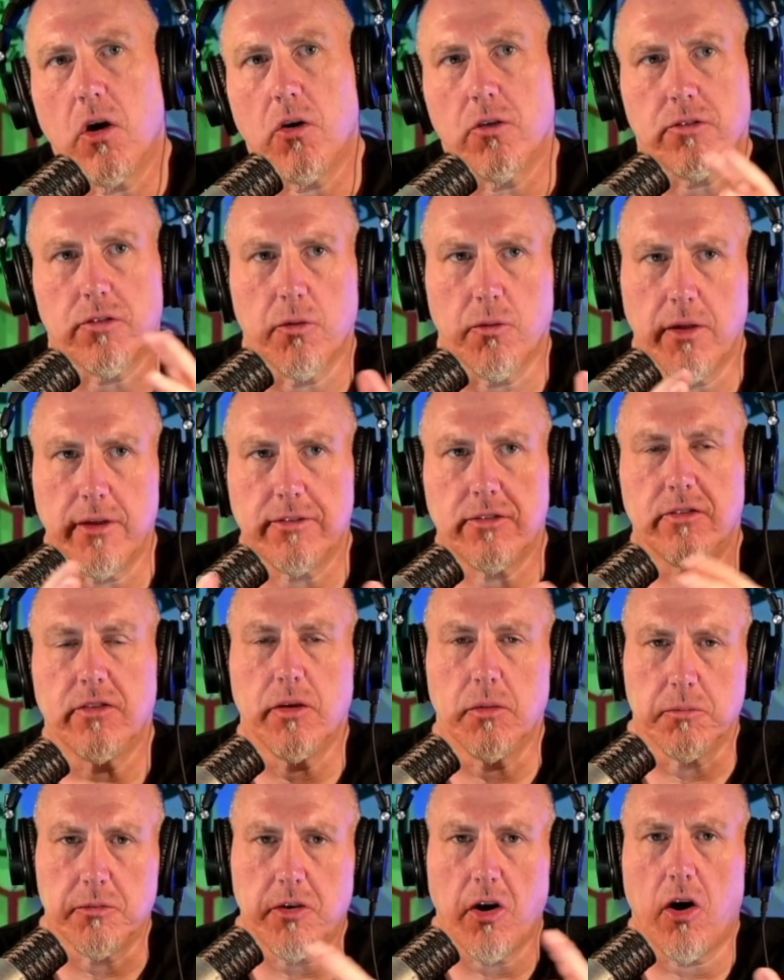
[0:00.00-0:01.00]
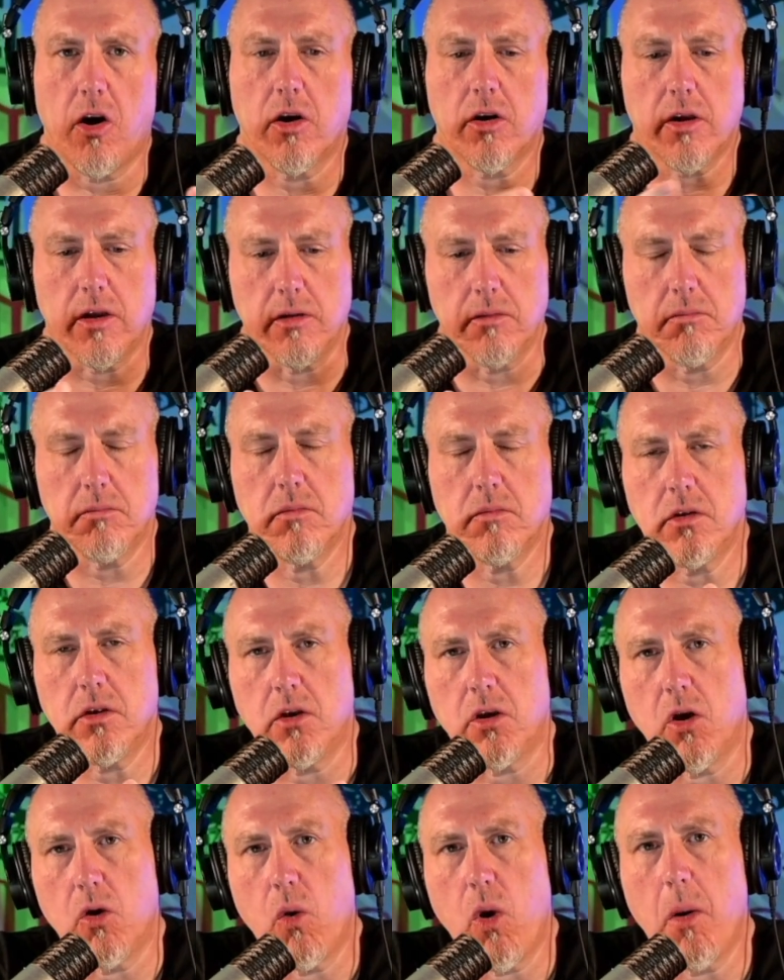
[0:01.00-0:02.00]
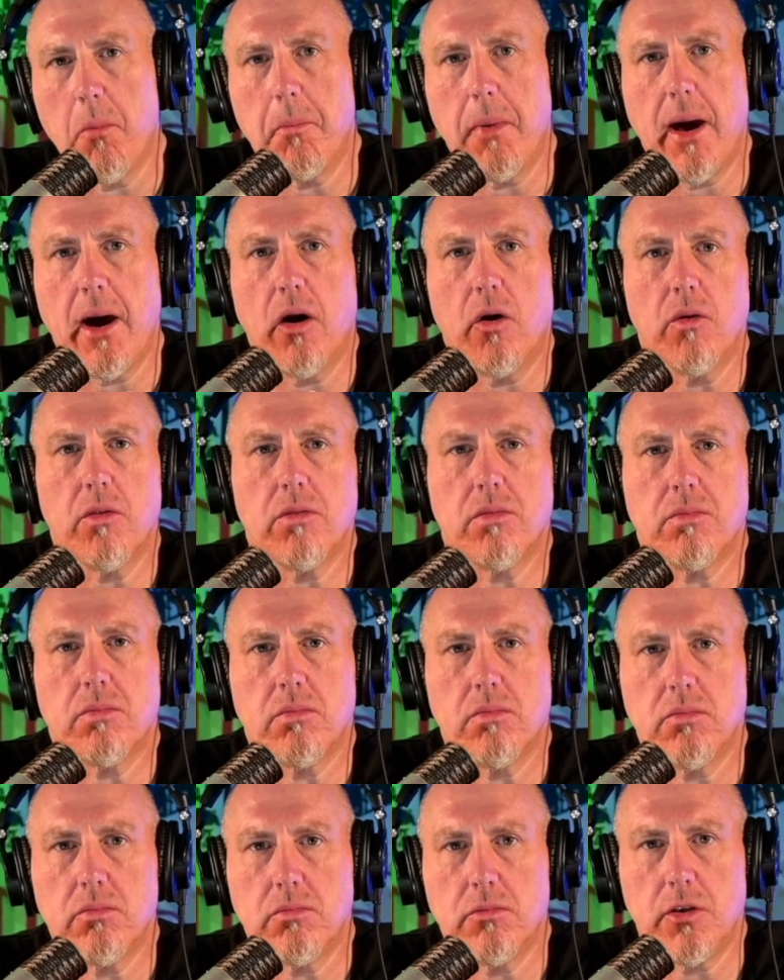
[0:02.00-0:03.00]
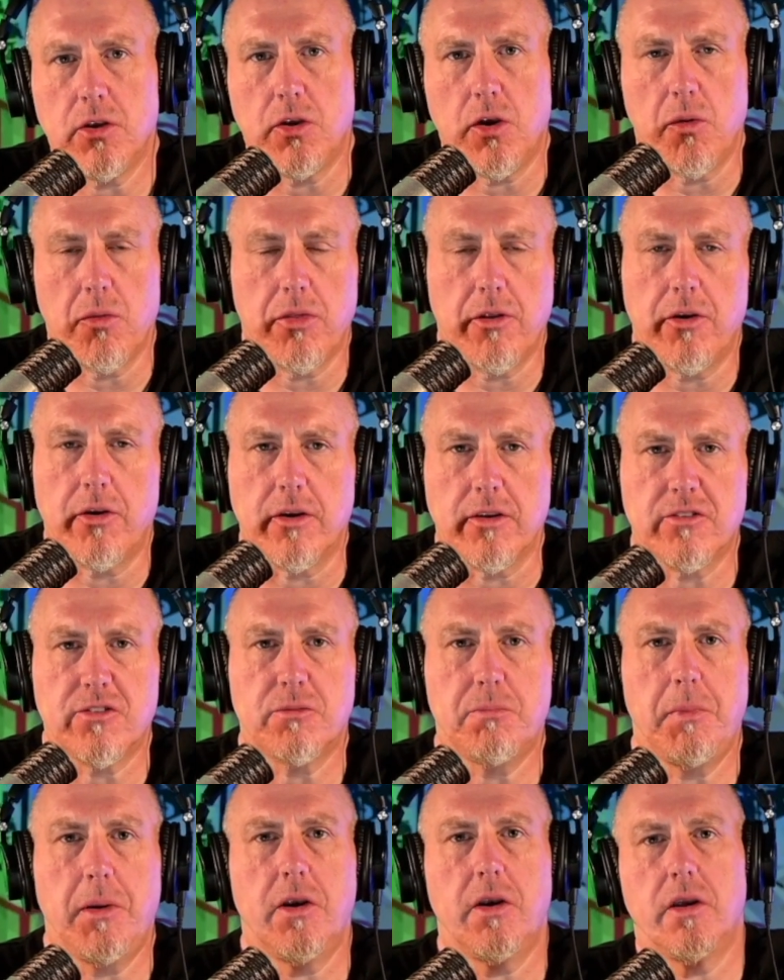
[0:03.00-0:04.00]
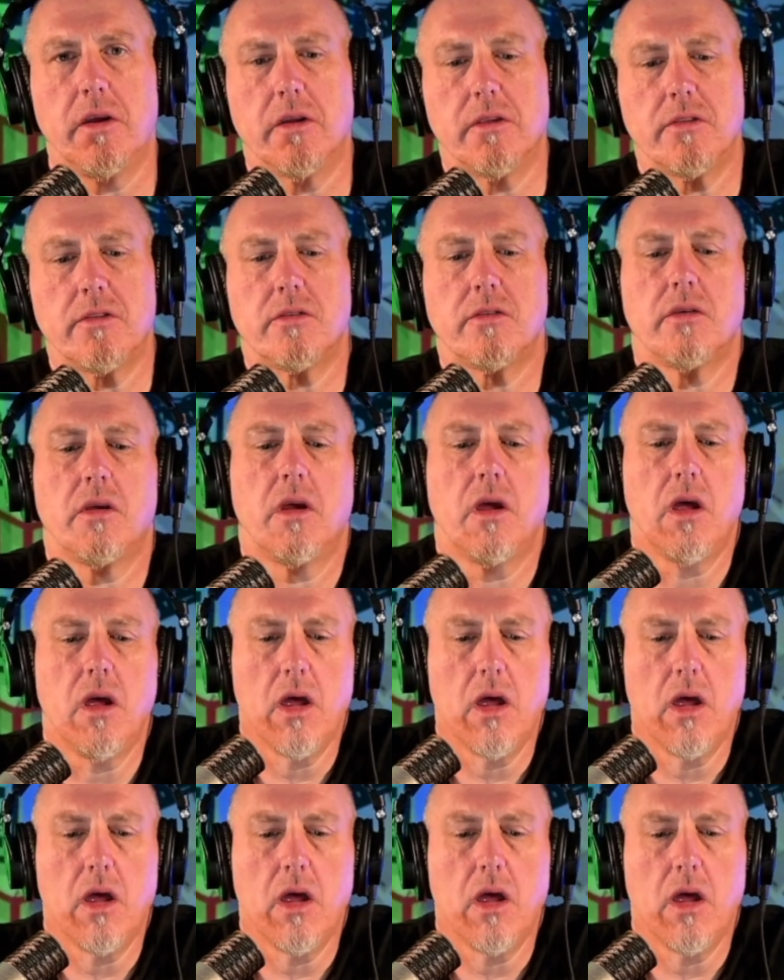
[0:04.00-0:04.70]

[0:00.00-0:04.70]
also lets them talk and about their experience,